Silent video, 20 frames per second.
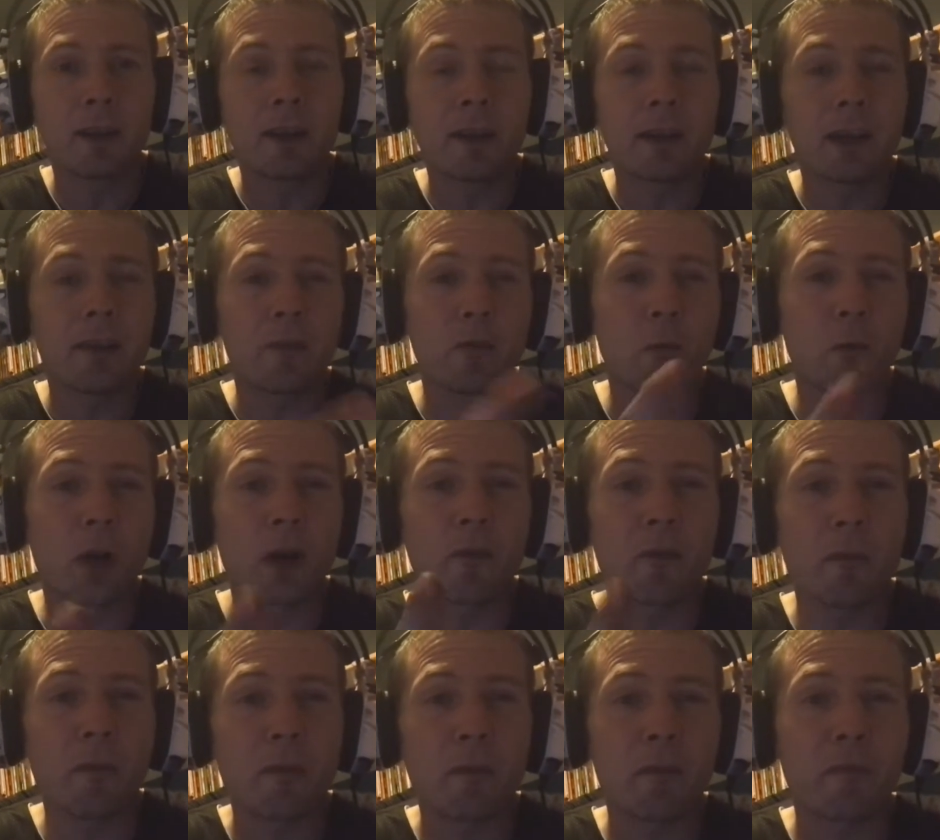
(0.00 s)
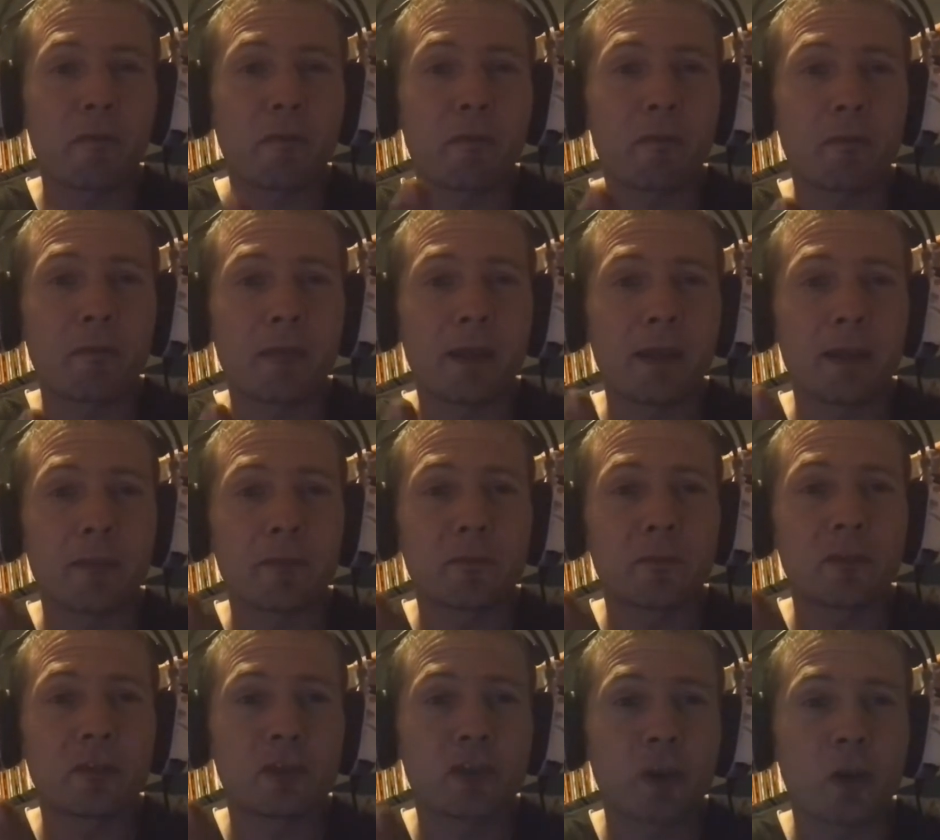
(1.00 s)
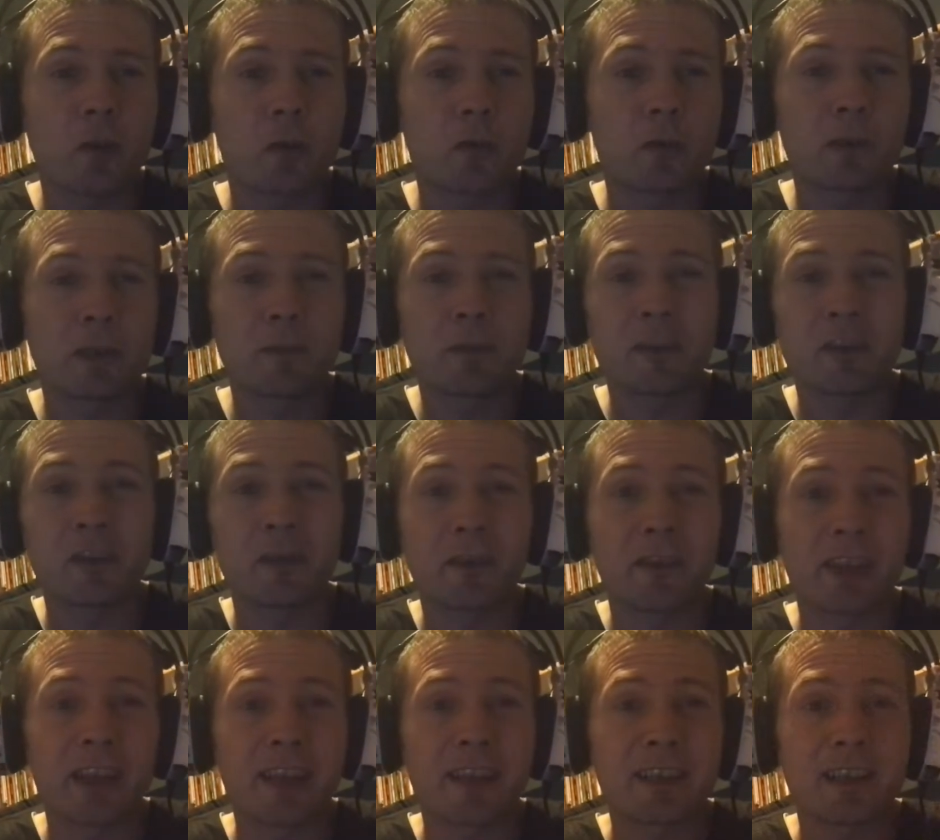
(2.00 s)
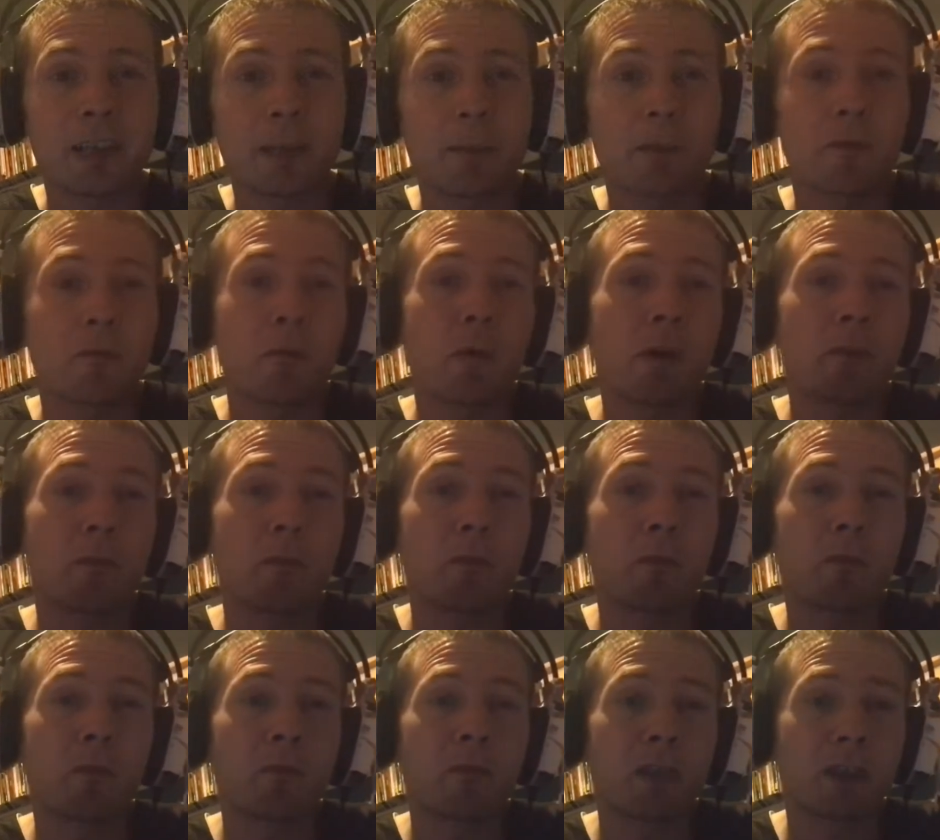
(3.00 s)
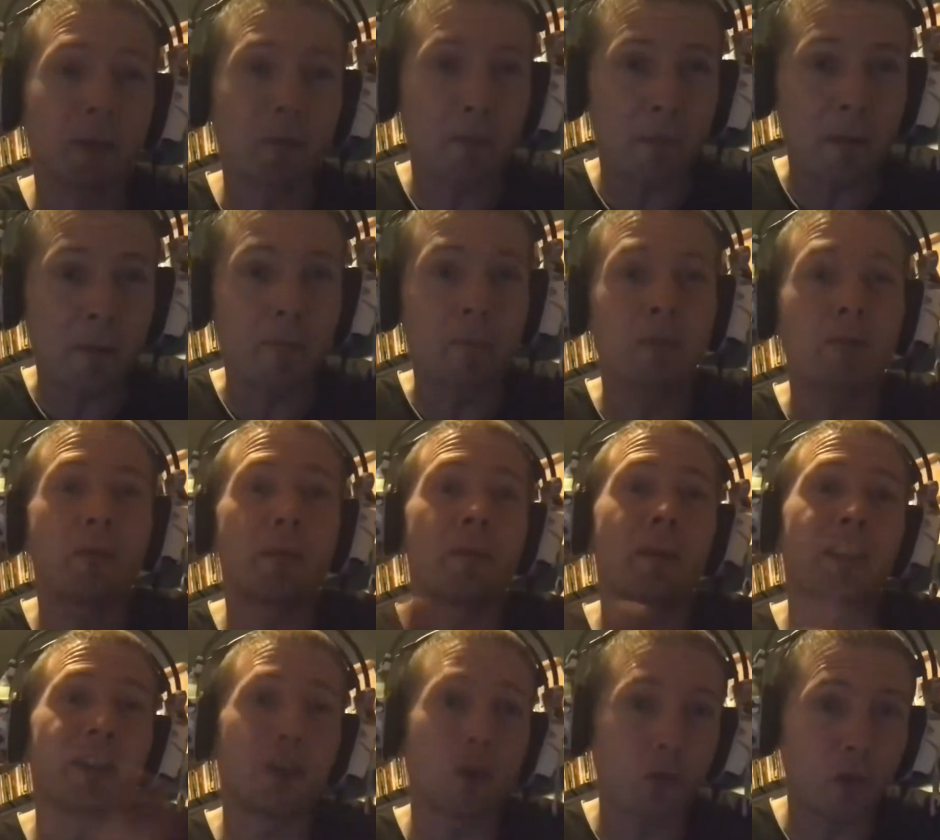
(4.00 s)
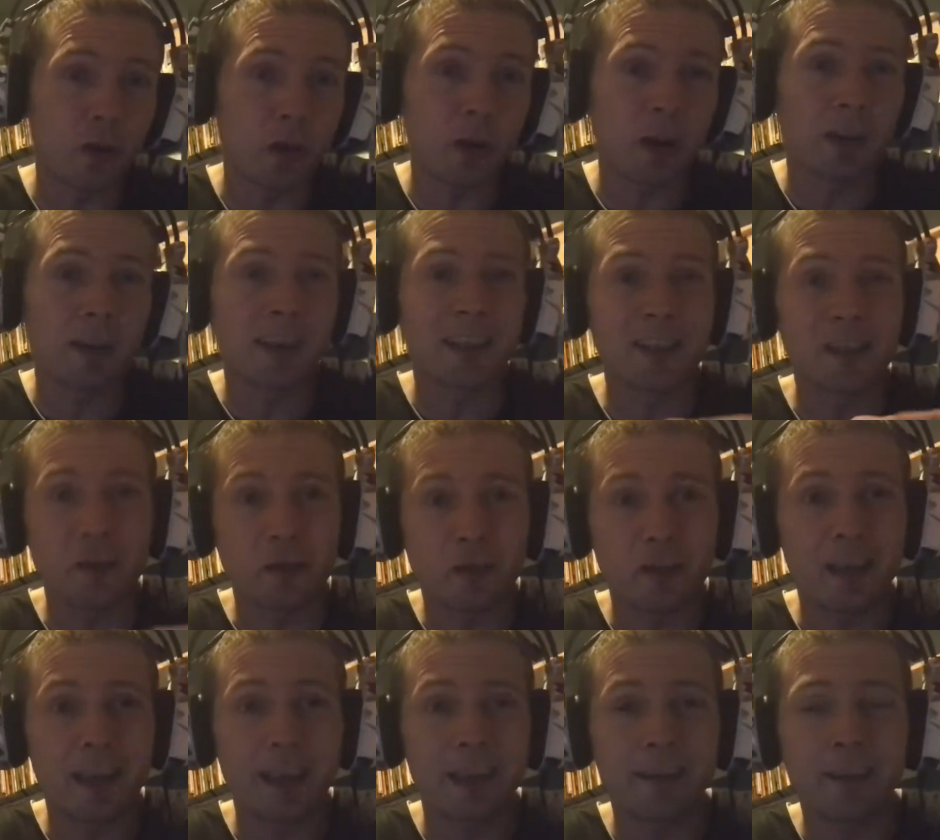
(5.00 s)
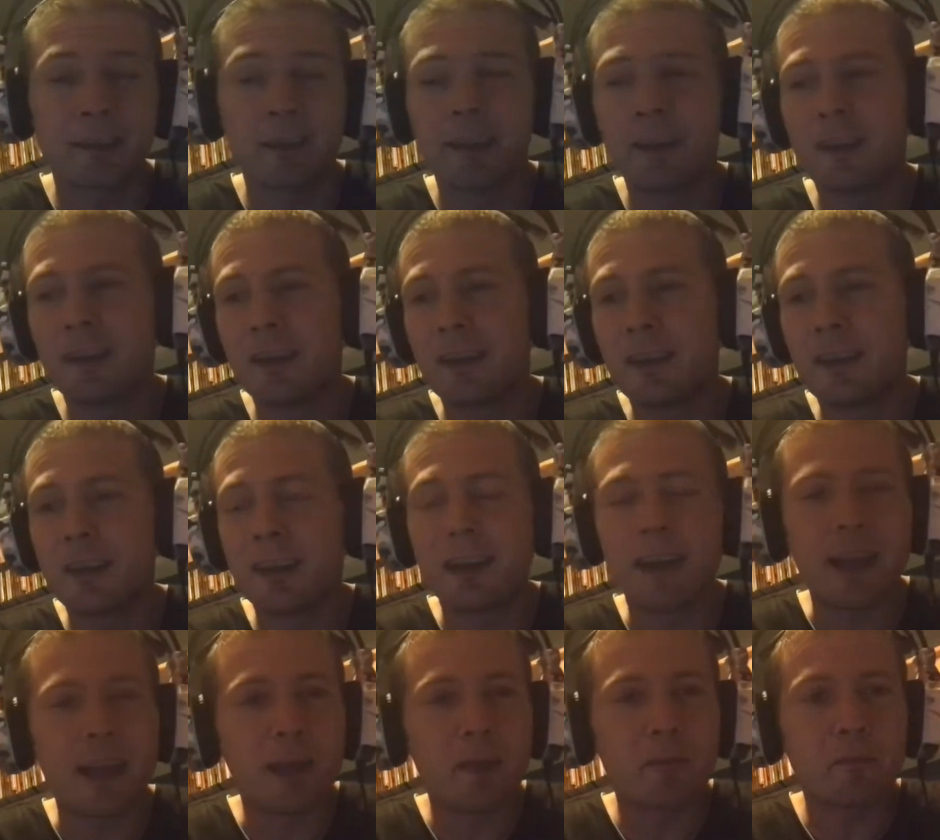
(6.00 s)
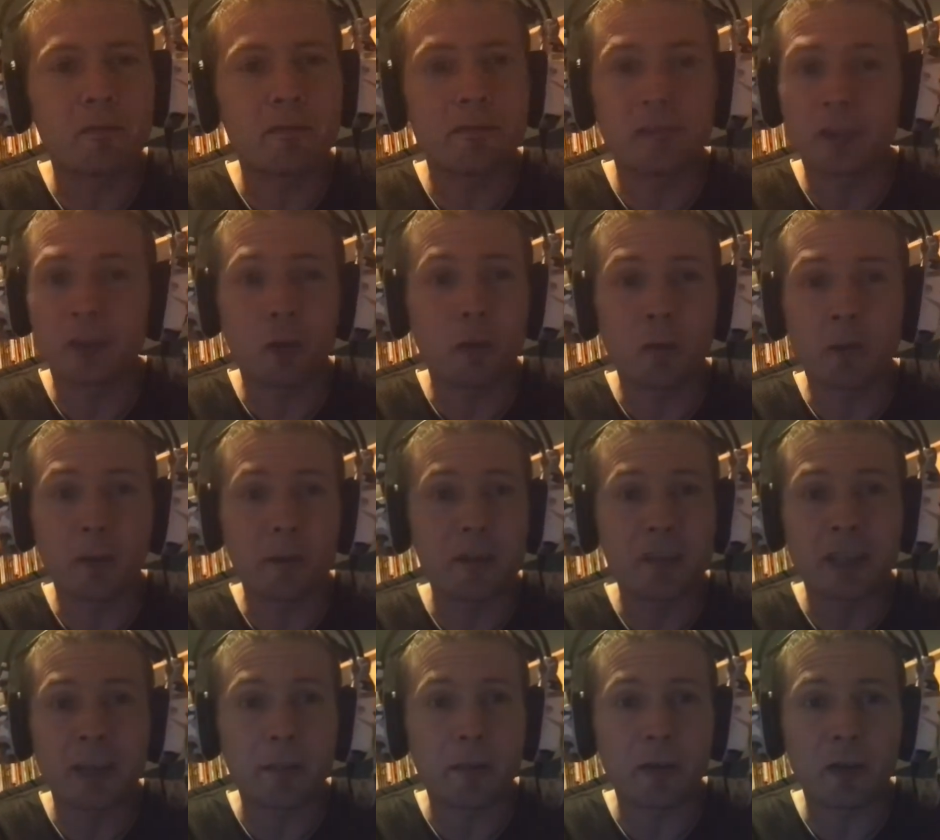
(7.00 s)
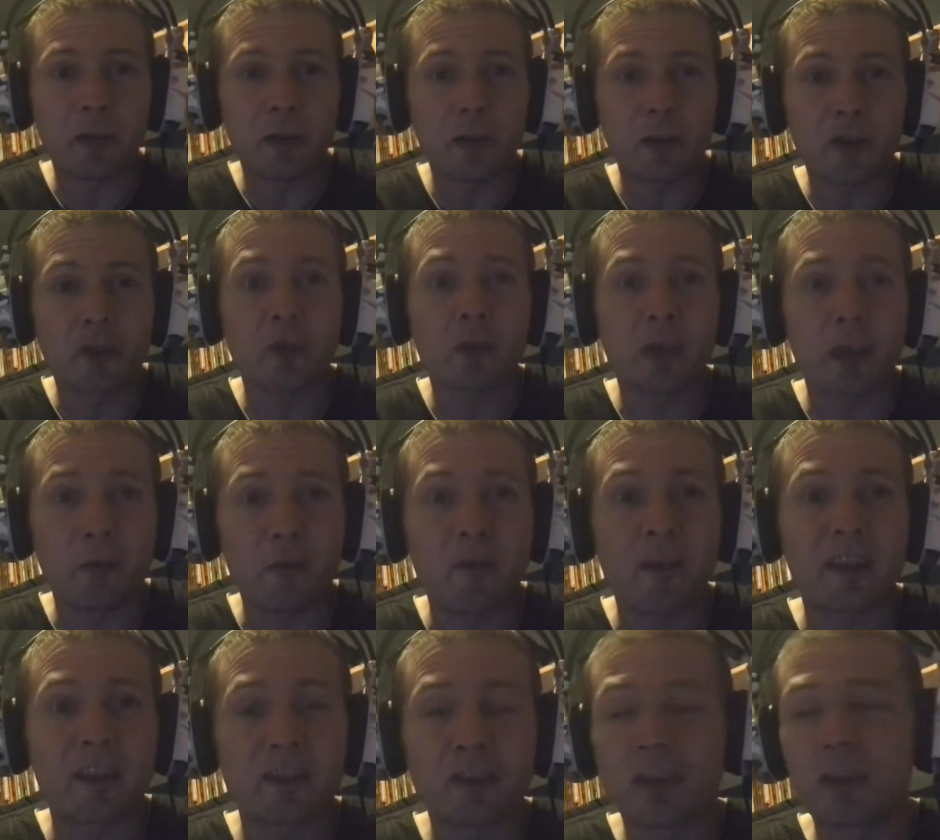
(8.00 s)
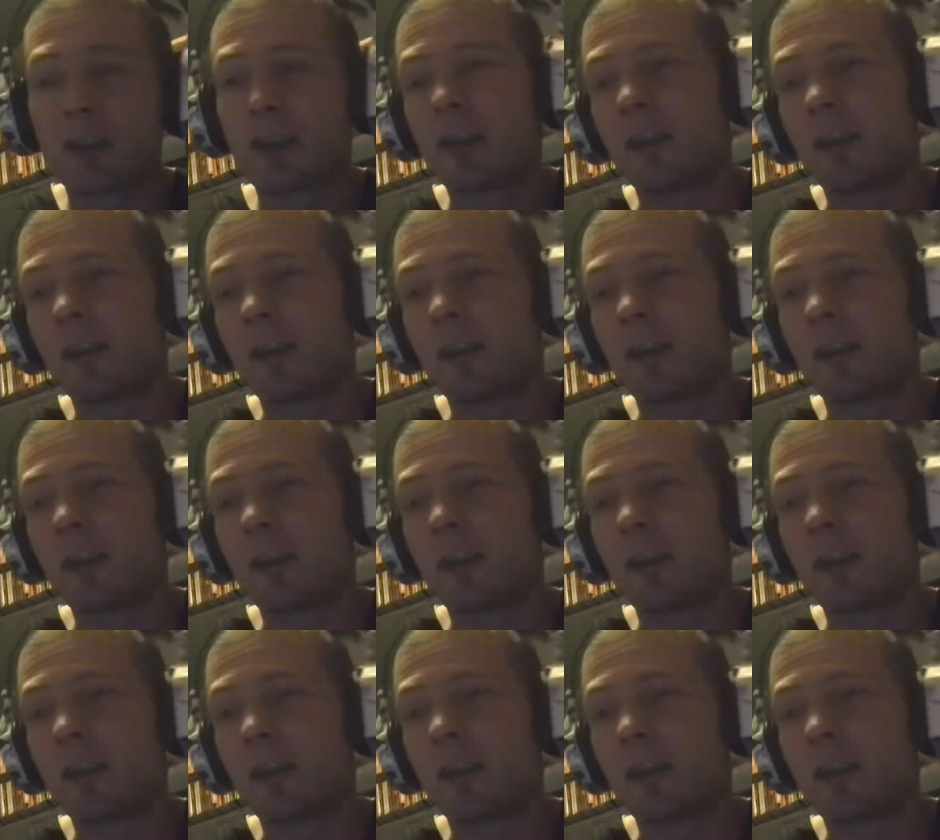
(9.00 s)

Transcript: And from what I remember from Joan, especially from the last clip, of what I can remember from being younger, as a young kid, you don't want to be slapping her because she'll get revenge.